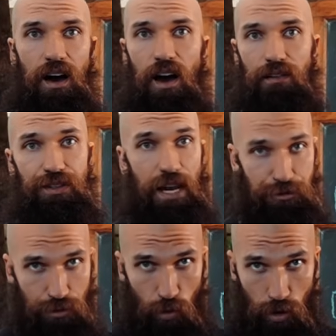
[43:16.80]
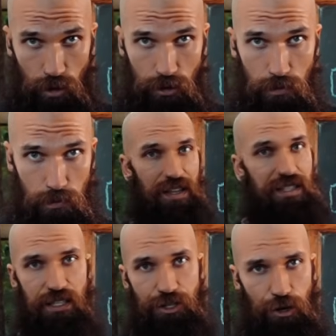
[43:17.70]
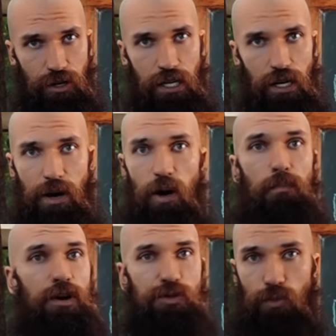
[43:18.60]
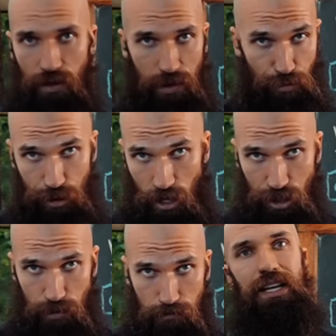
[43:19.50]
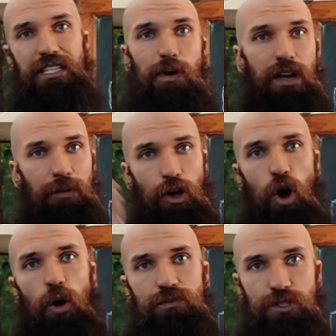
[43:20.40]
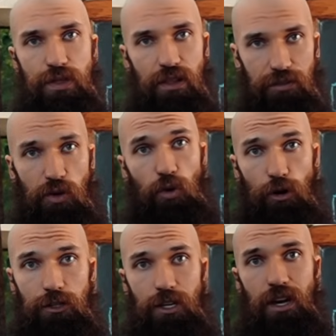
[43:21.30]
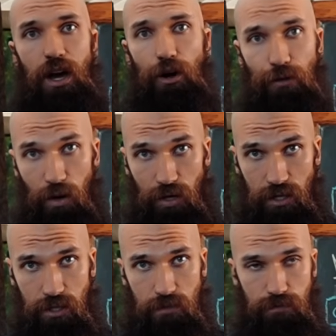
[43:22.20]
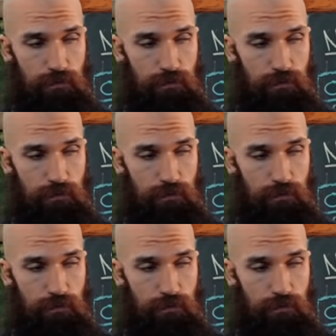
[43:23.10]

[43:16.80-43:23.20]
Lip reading: of the natural world. This is a journey about much more than production. It's about coming home to the living world around us.